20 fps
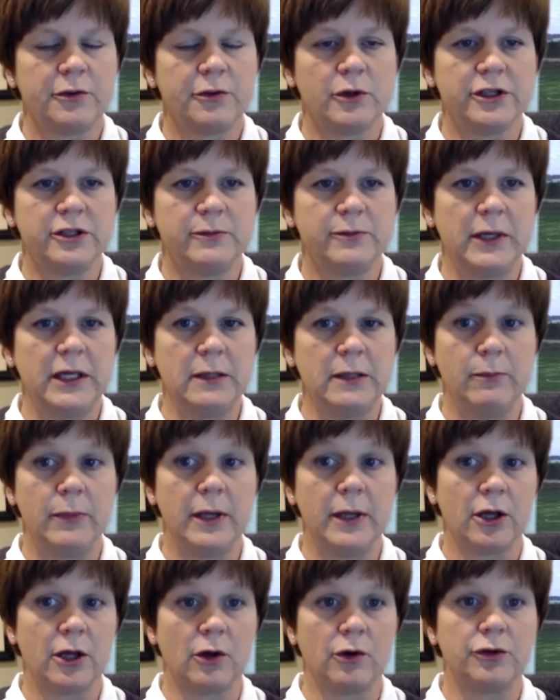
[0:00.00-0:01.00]
would be
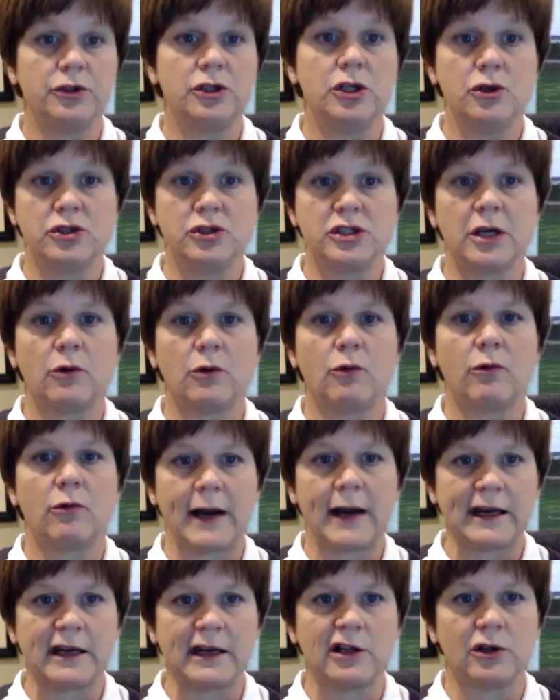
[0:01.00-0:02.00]
billed using
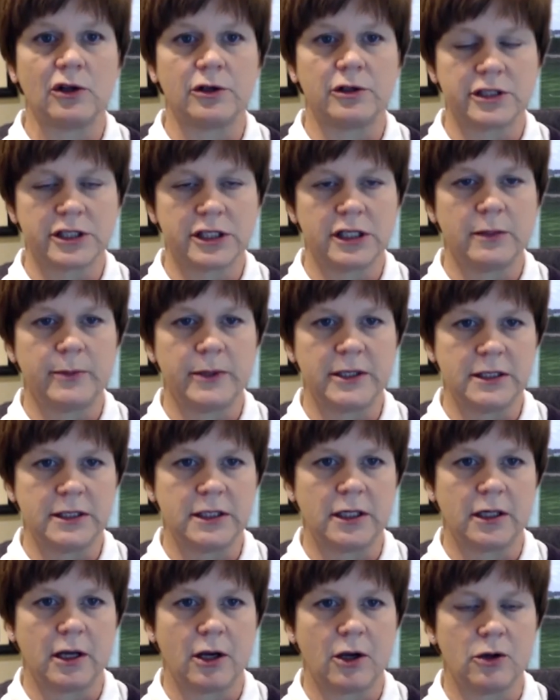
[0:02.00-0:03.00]
regular
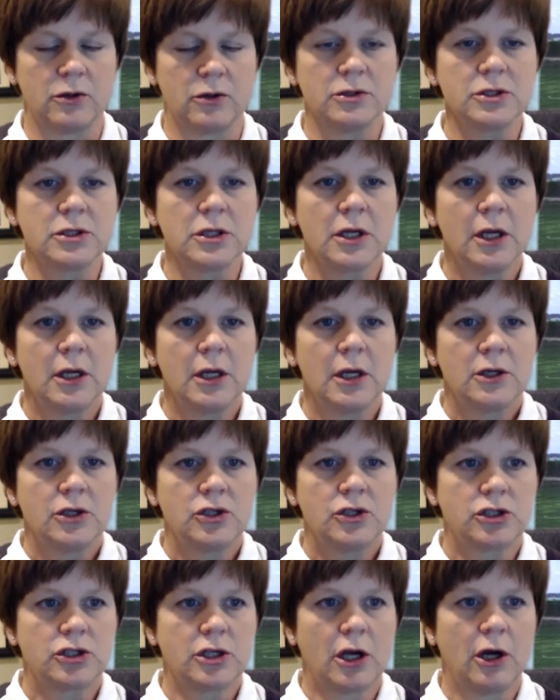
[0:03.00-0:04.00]
CPT codes.
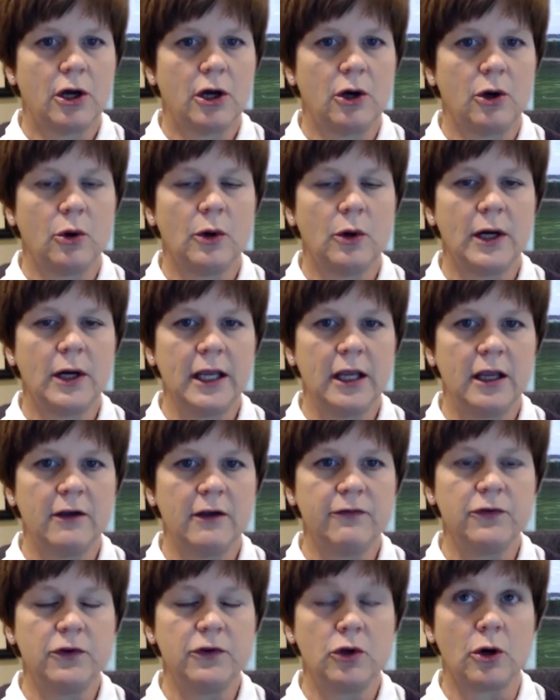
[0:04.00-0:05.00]
So
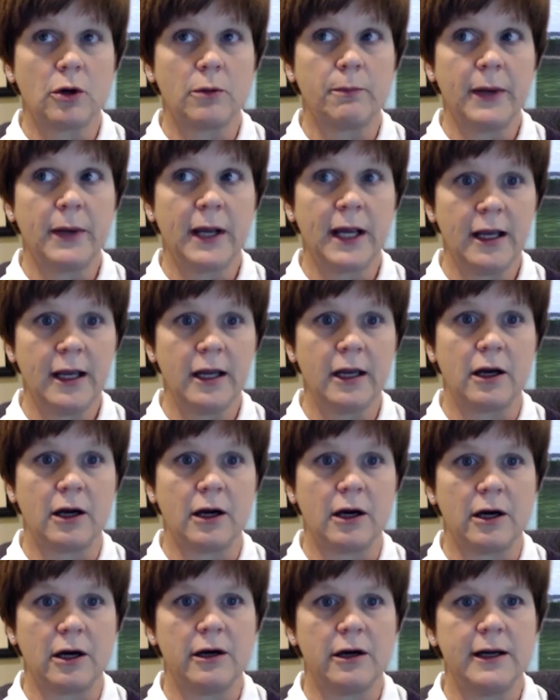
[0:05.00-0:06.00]
if your
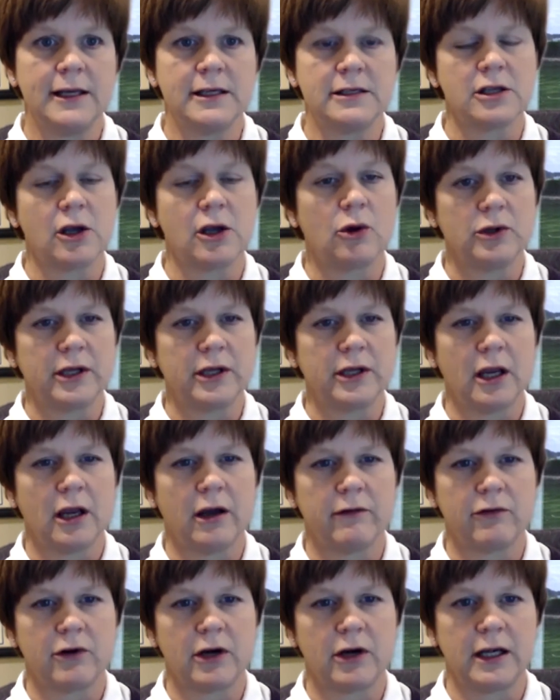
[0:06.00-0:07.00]
payer is only
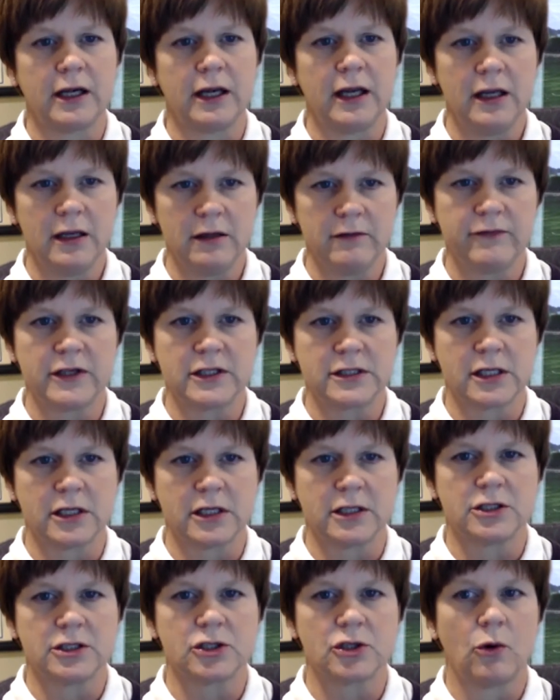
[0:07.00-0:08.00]
covering
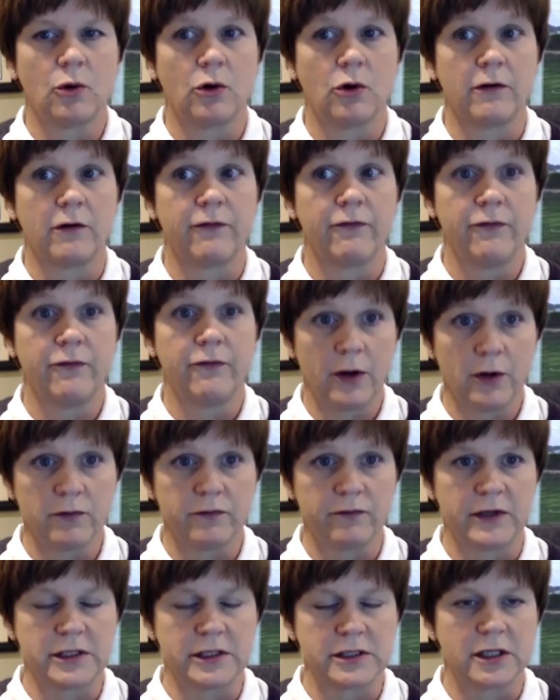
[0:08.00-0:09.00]
e-visits or
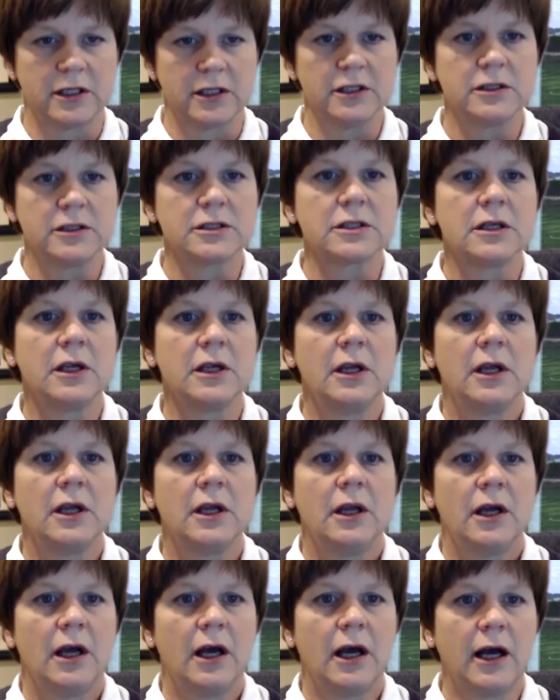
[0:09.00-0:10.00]
phone visits,
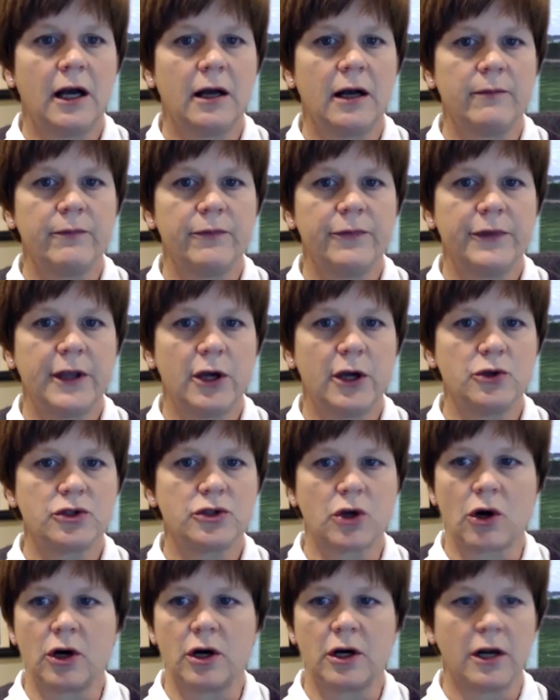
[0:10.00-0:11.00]

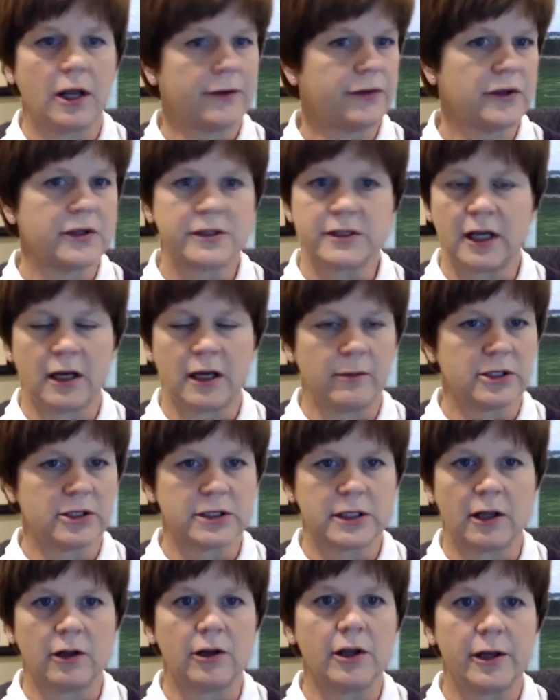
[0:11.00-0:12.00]
those are not the same as
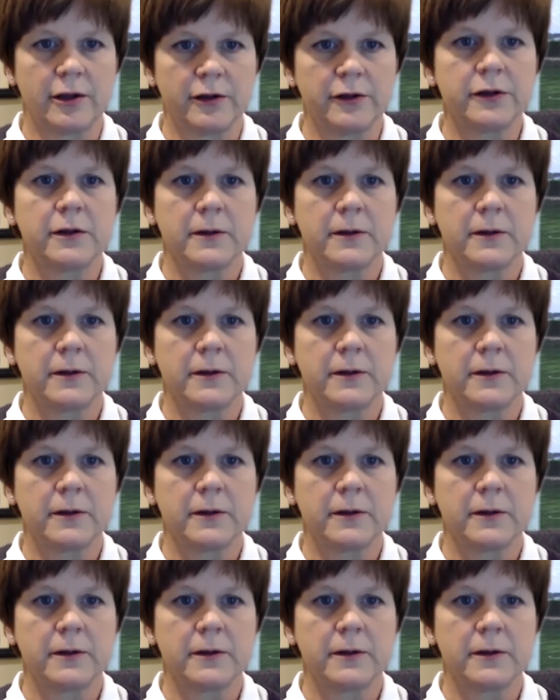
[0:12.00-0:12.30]
telehealth.